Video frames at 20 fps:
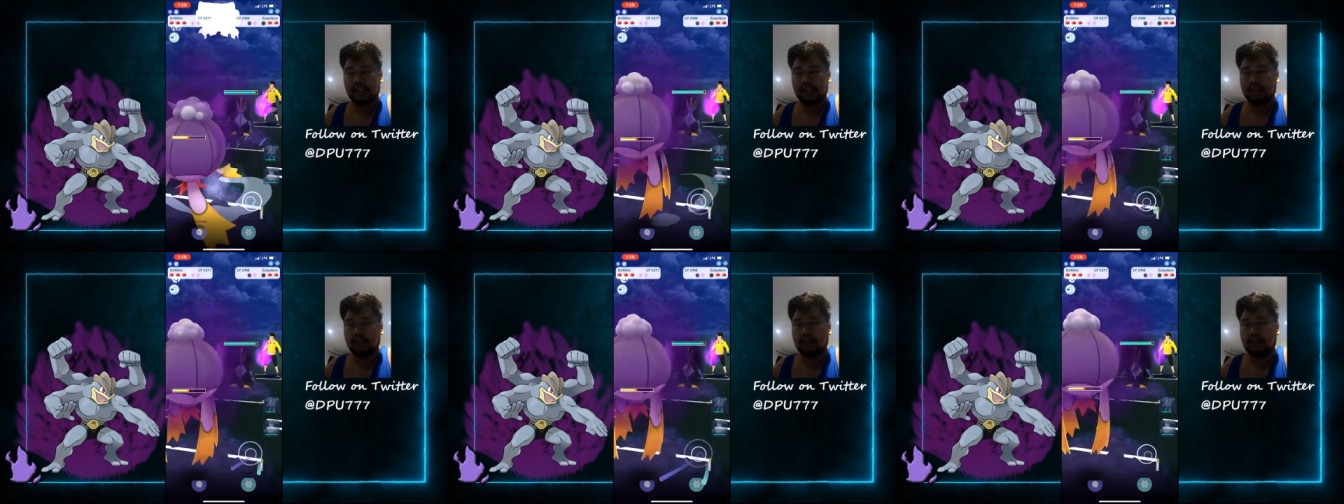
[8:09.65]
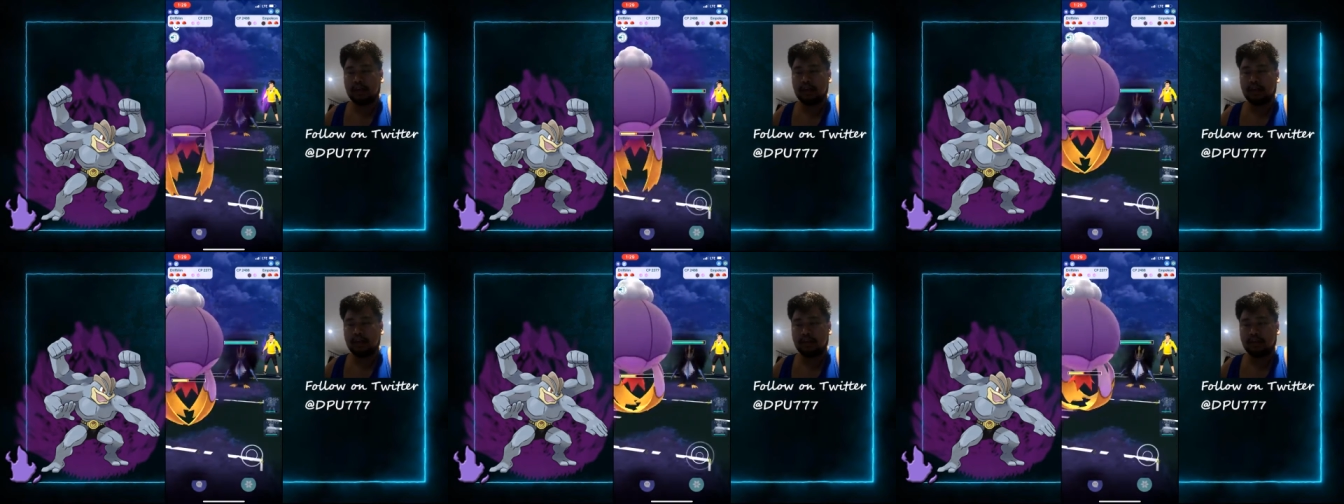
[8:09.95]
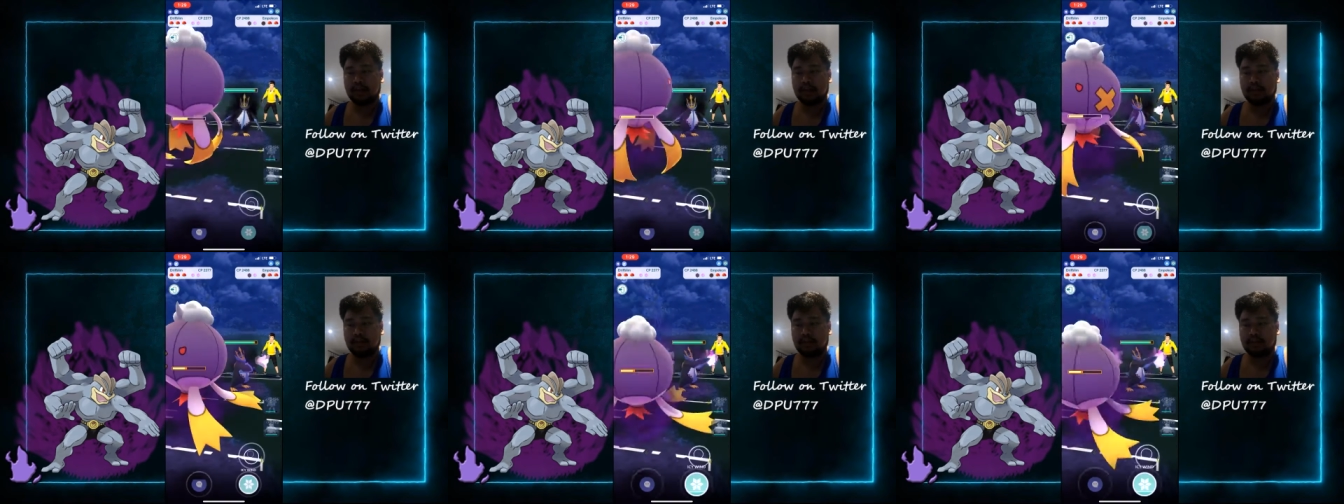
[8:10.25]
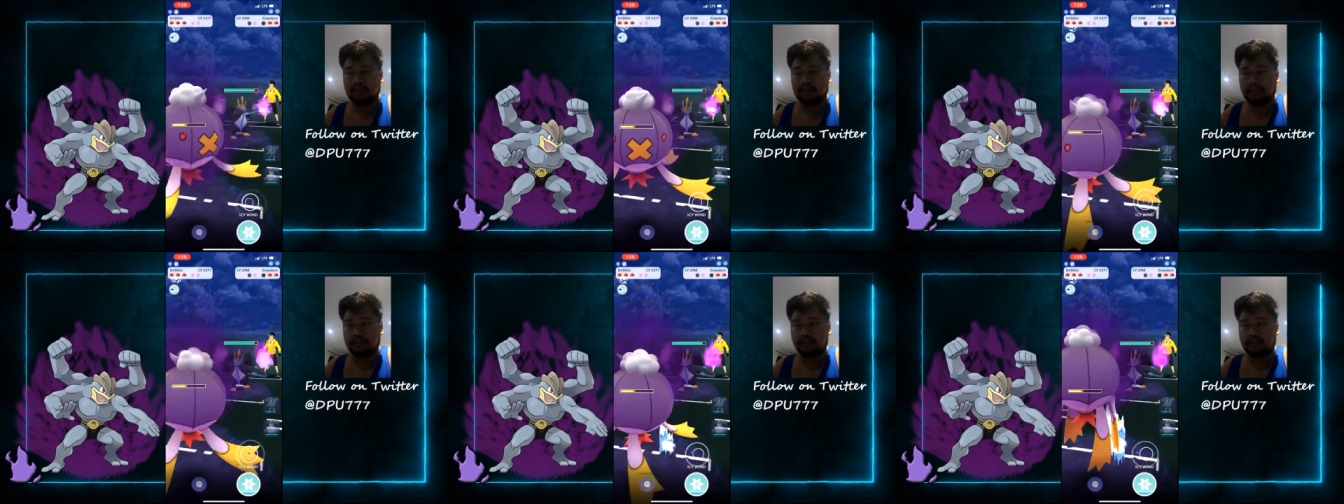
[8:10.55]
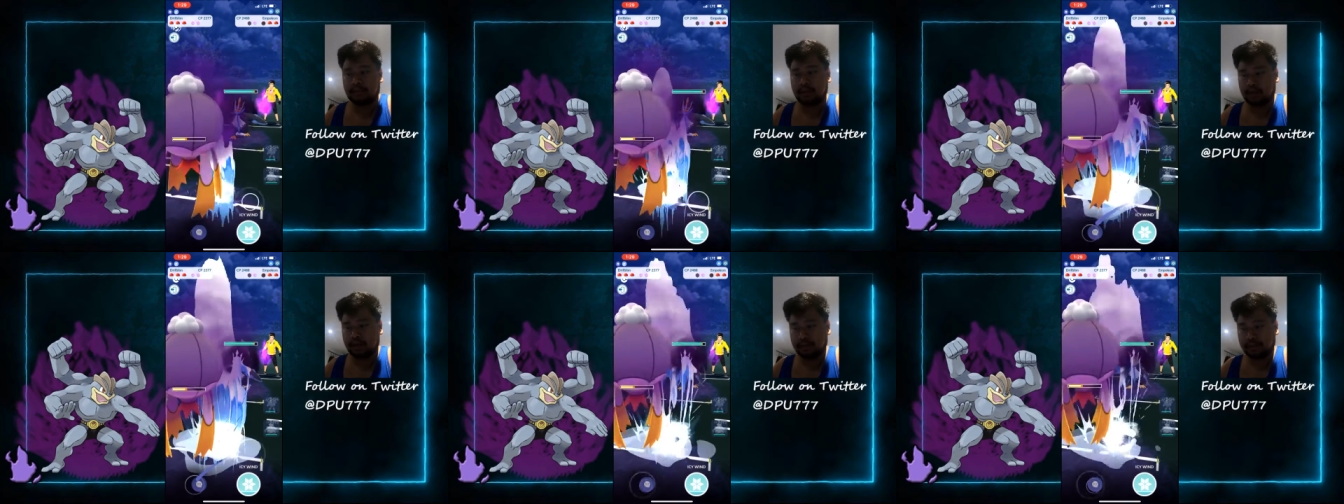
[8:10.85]
So they have an
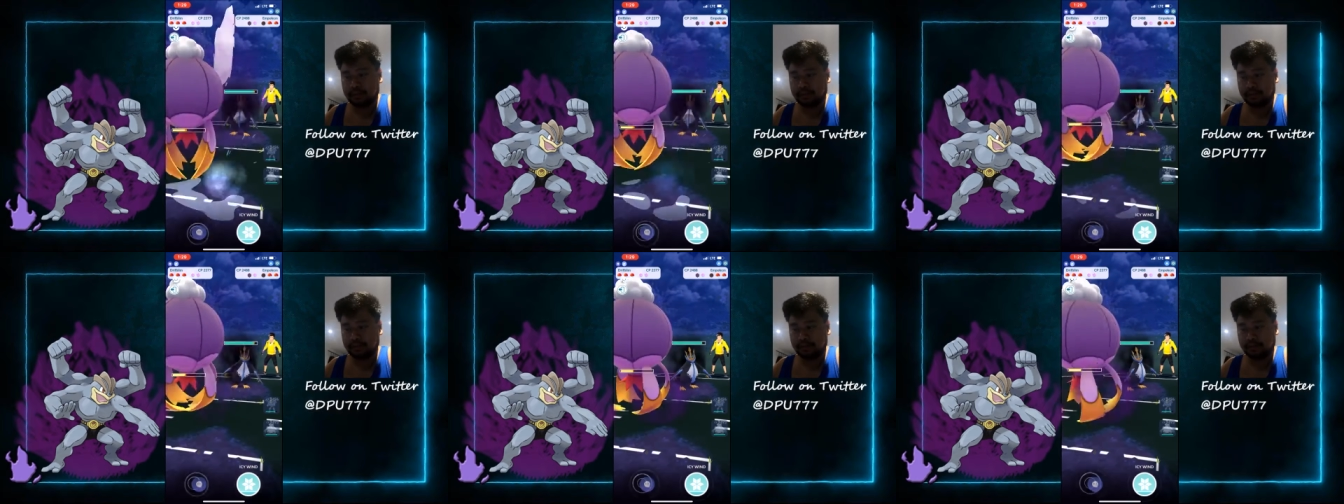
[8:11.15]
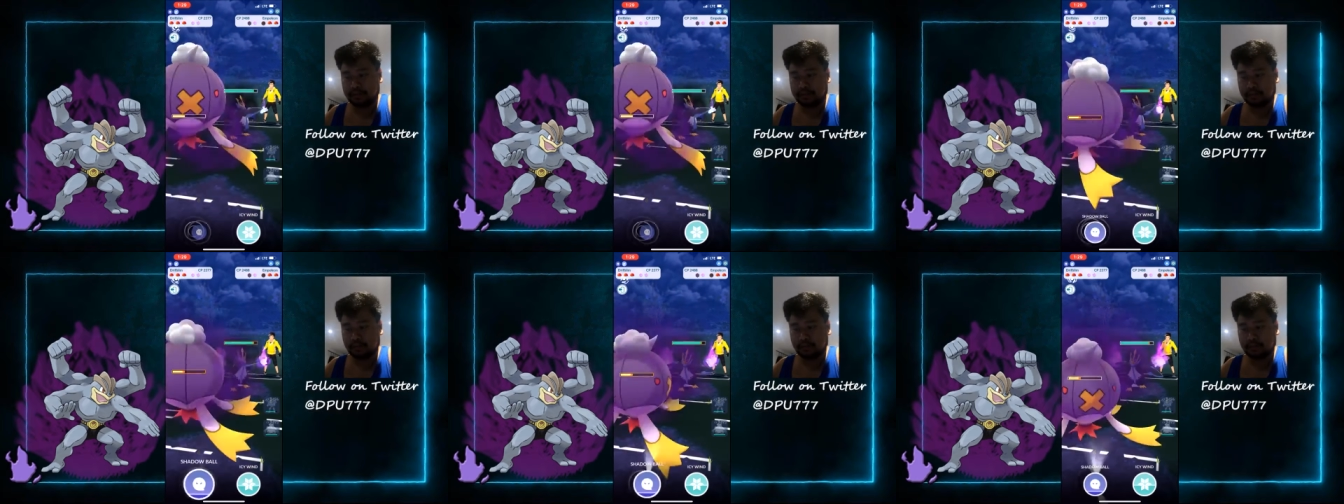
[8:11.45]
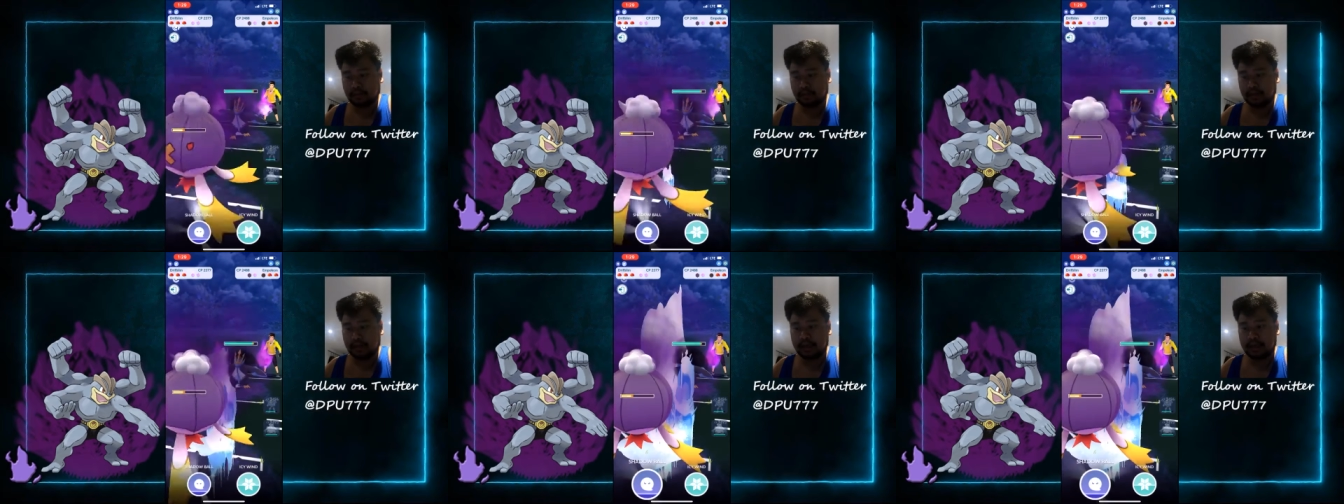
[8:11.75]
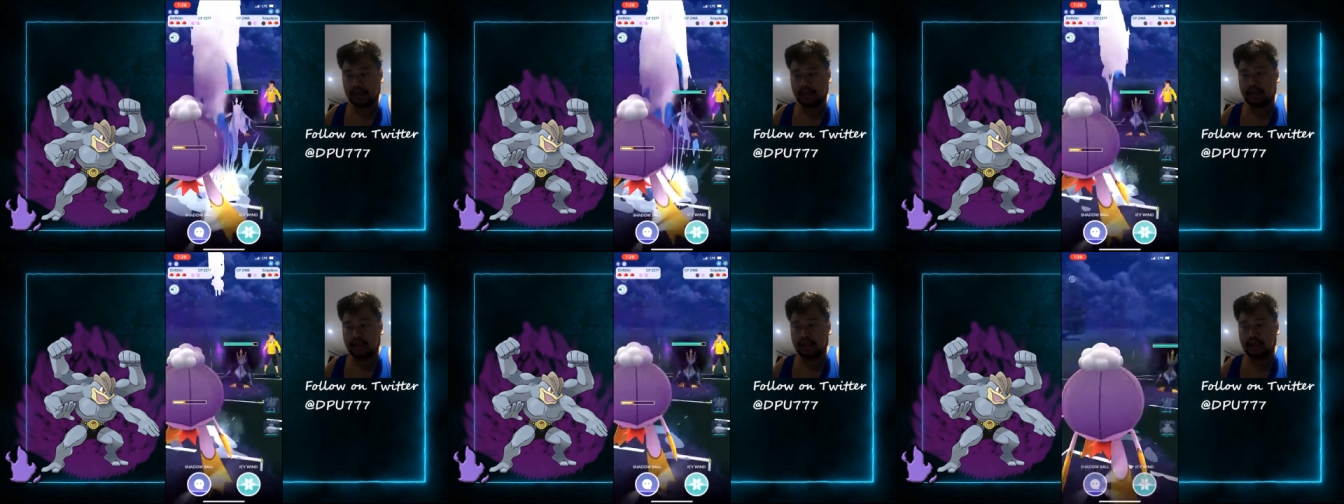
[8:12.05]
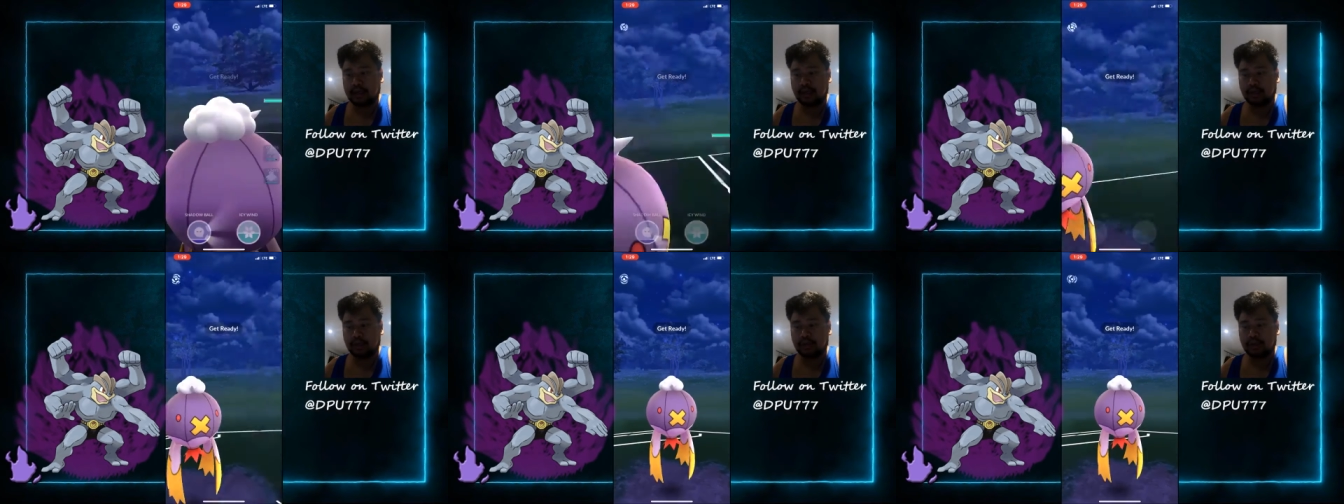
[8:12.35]
Empoleon, and
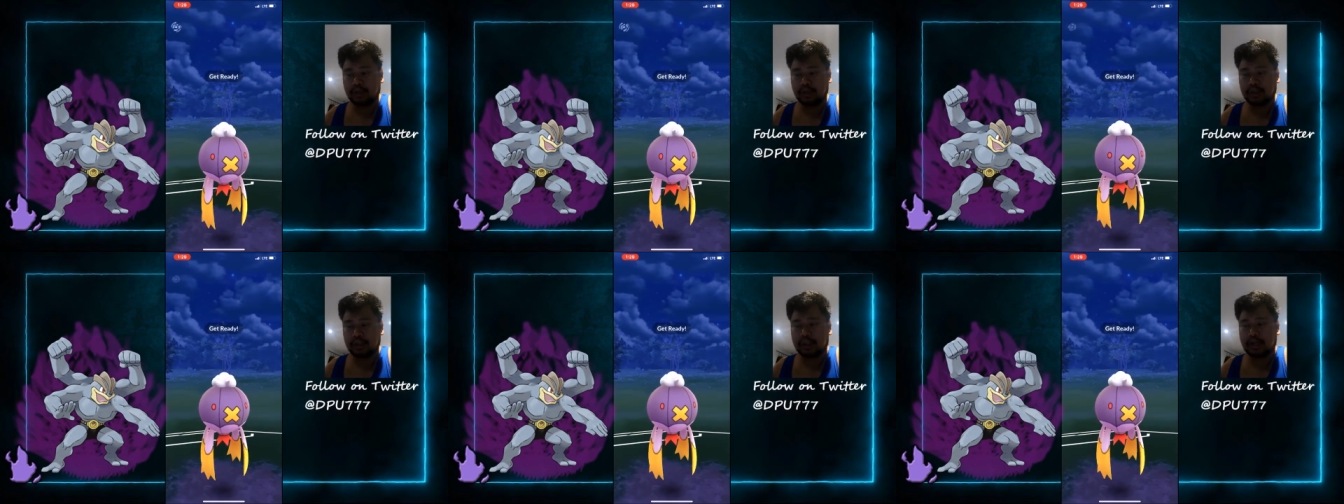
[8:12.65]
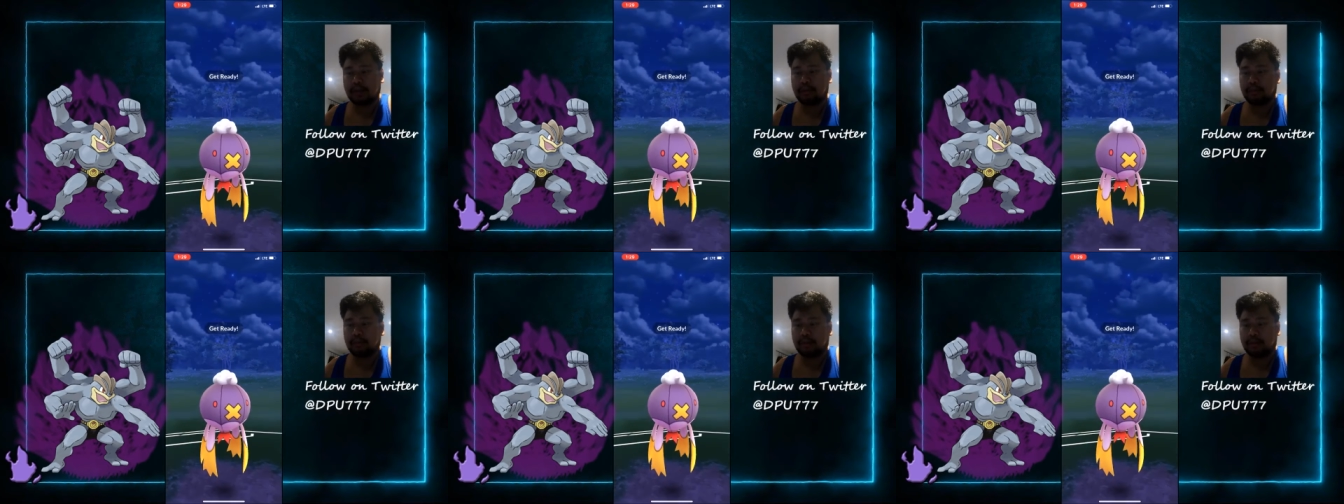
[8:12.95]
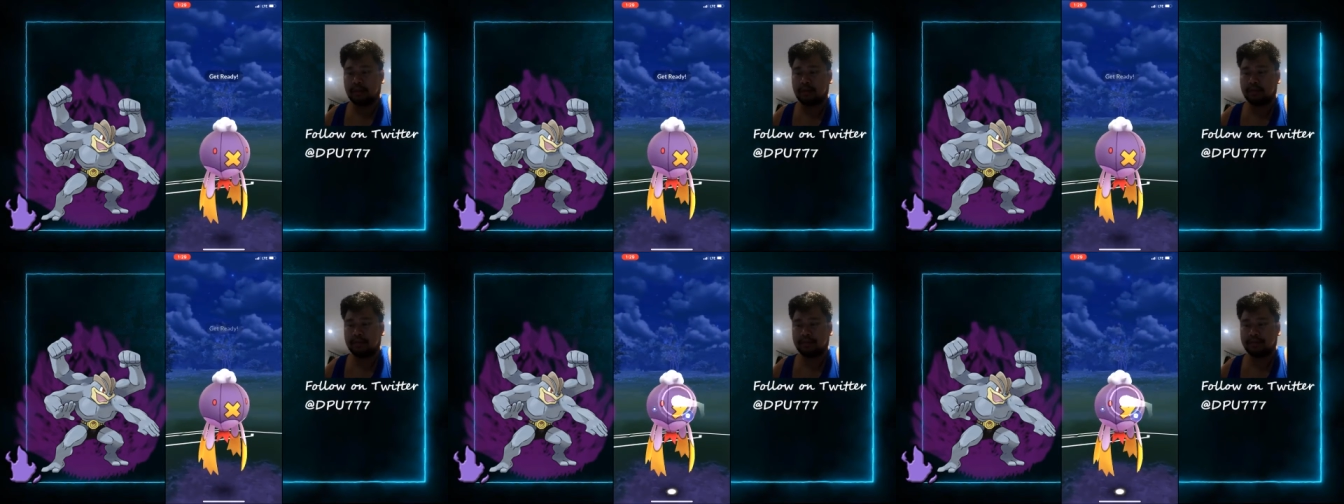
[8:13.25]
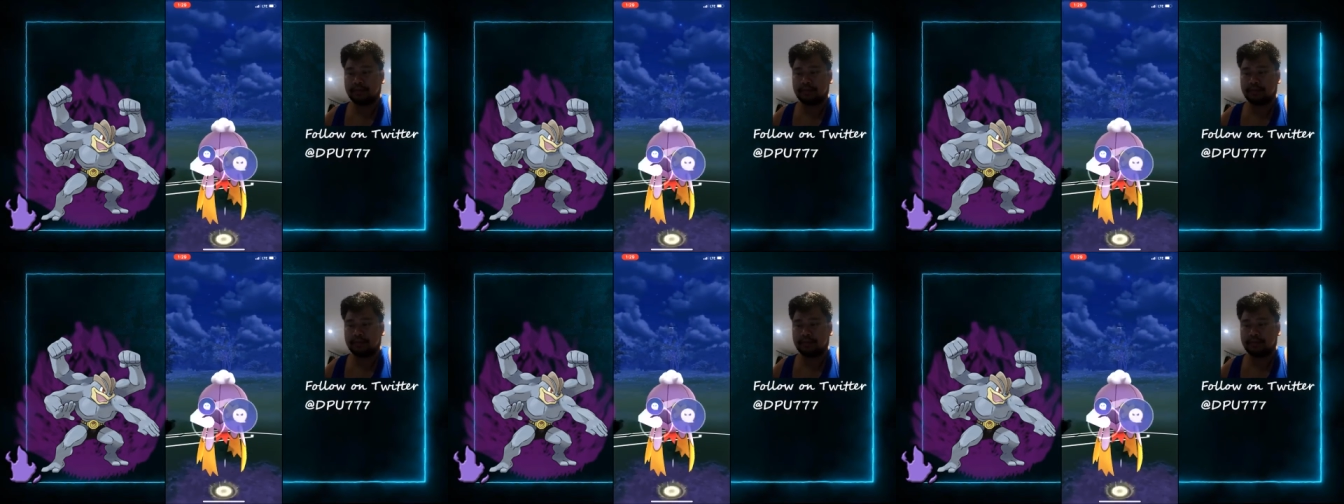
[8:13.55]
go for a Shadow Ball,